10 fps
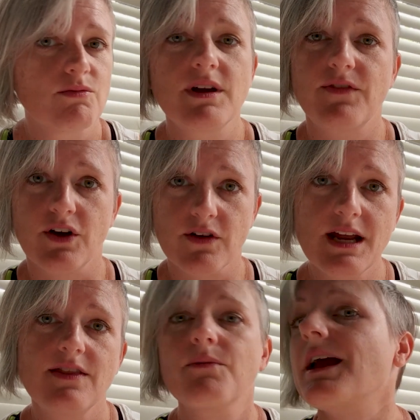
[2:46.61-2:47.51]
We've
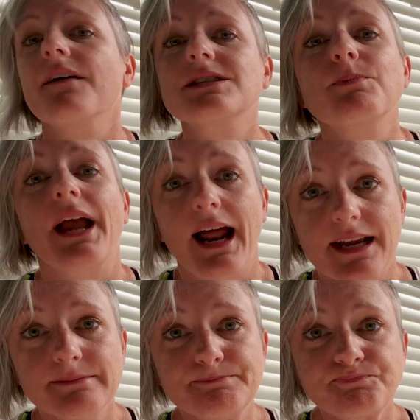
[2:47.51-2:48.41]
agreed that we have
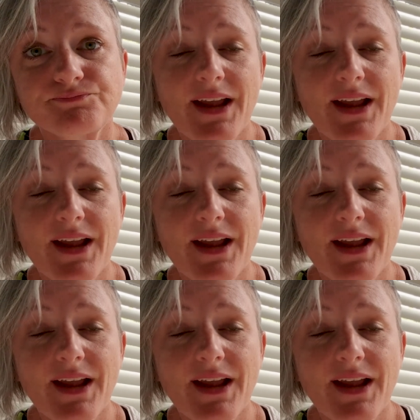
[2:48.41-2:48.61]
spaghetti,